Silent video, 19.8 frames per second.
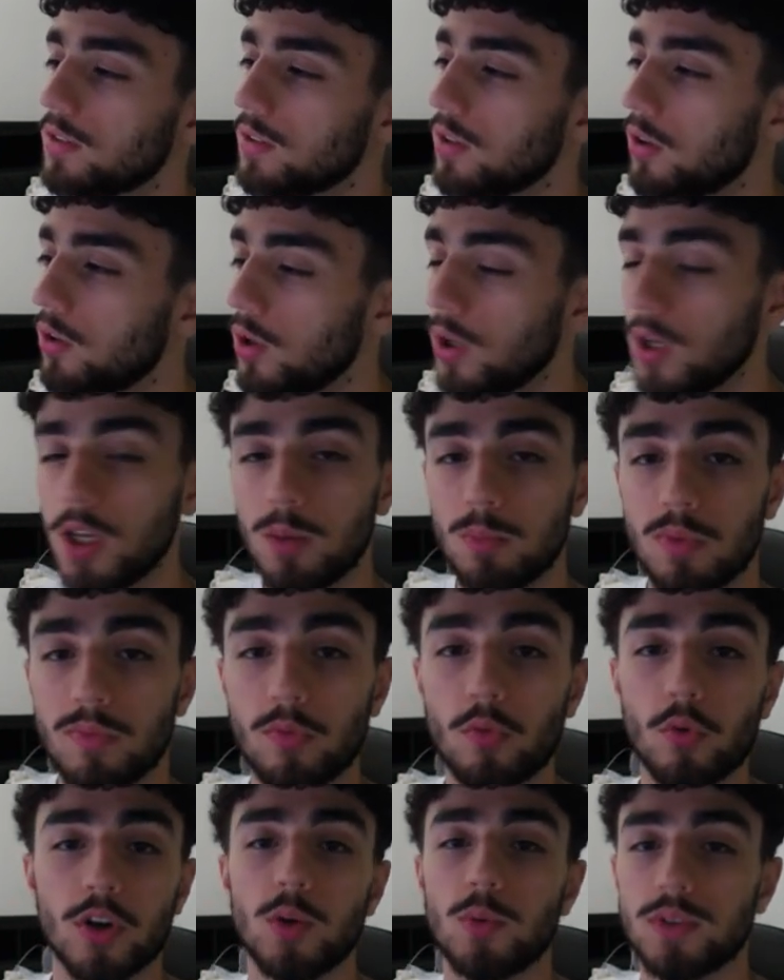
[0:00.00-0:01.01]
So
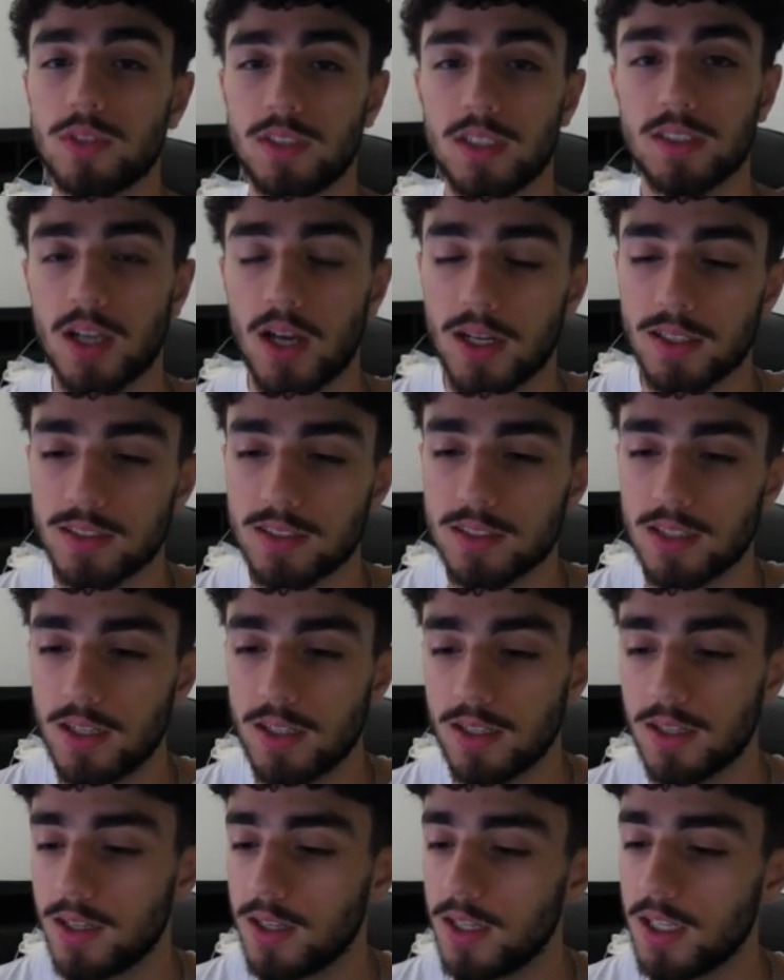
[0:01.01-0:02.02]
before anyone says
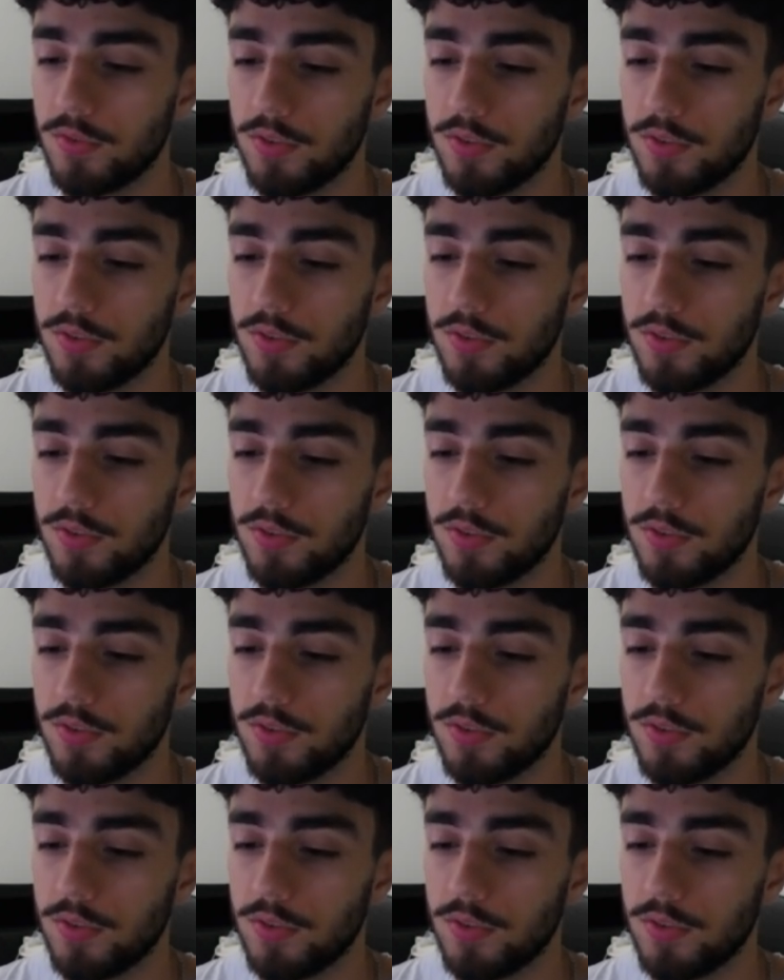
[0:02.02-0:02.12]
hindsight,